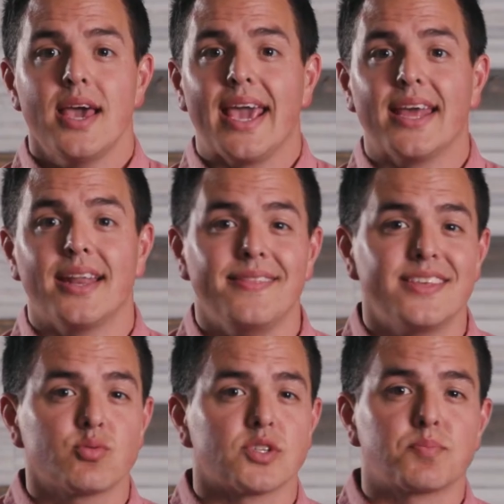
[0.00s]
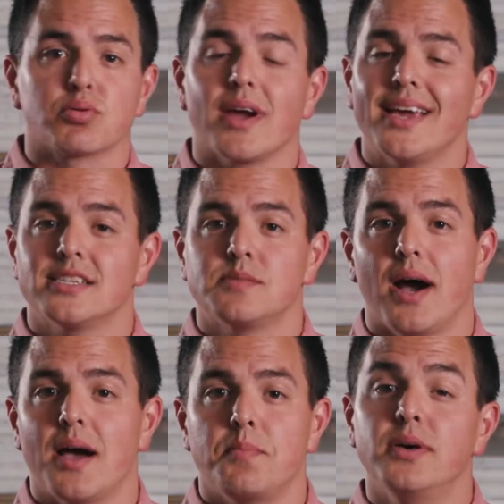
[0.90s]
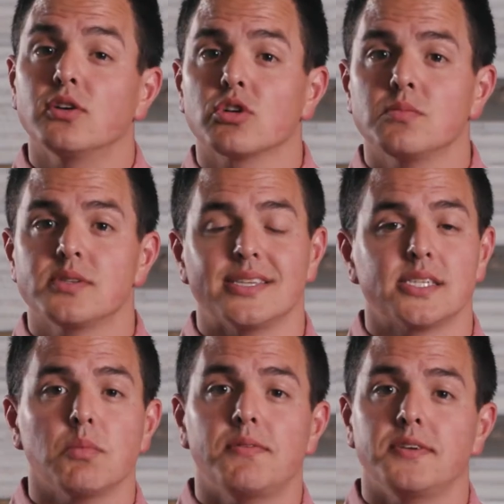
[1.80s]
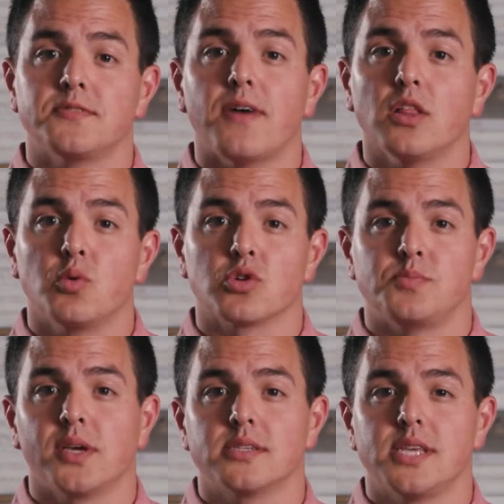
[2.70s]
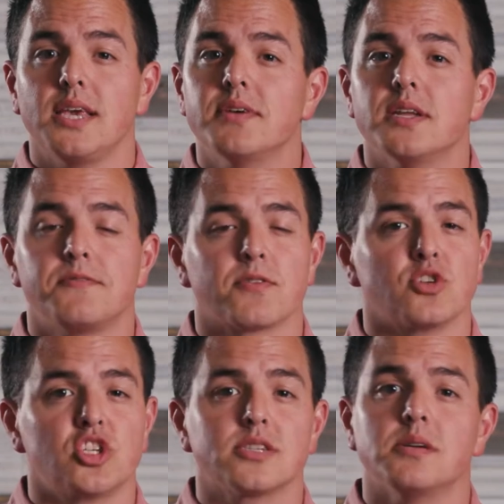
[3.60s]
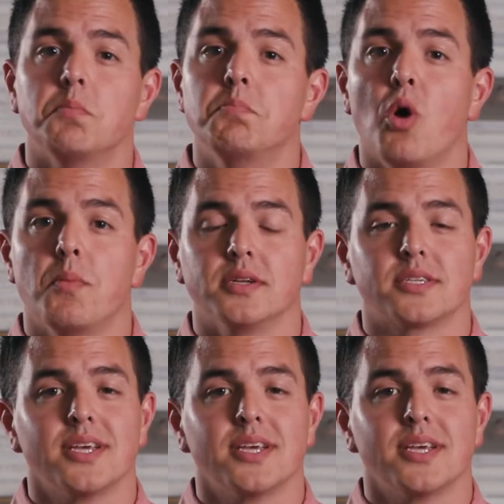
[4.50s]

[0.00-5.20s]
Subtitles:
And this was praised by pilgrims and some of his followers because even if for just a moment,